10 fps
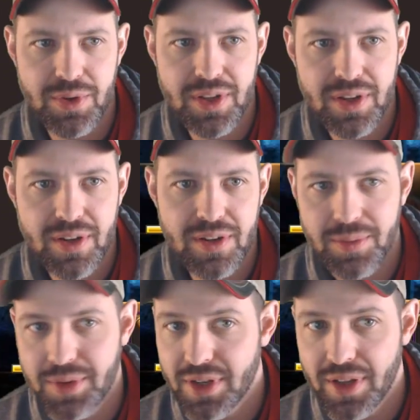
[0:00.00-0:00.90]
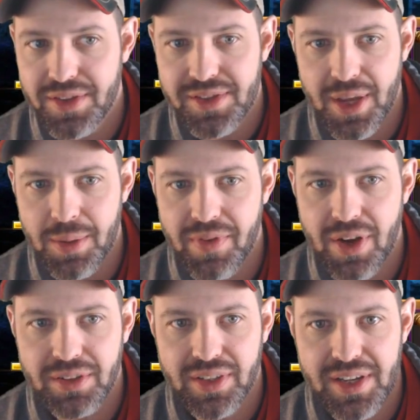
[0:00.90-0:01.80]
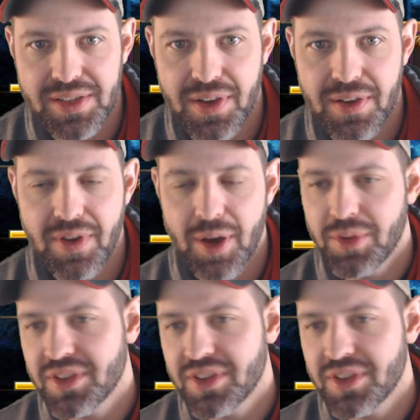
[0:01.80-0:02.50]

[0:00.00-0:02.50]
one here, I mean, none the same, the Valentine's Day event,